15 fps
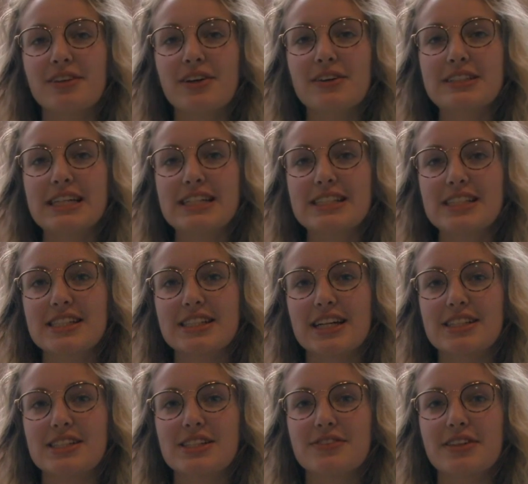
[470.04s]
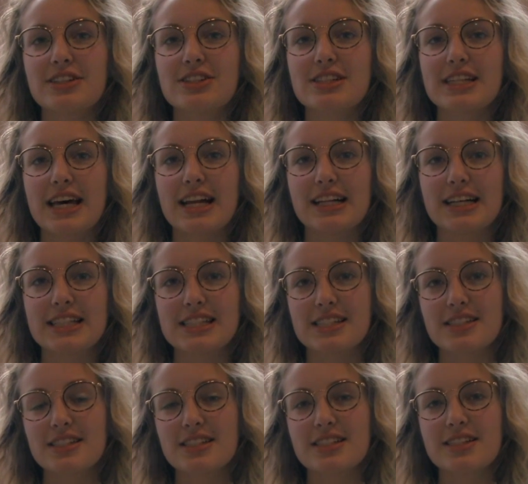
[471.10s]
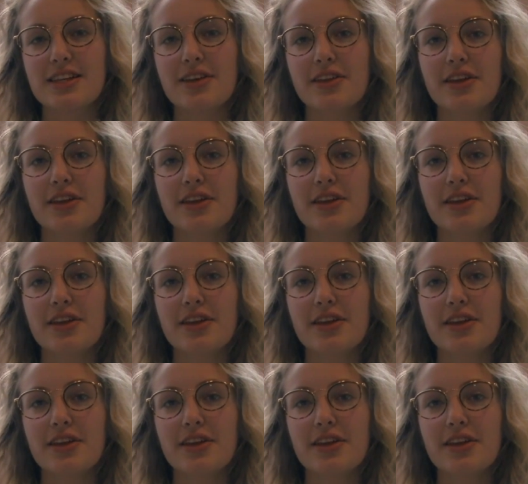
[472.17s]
Hotez discusses Rachel's adolescence.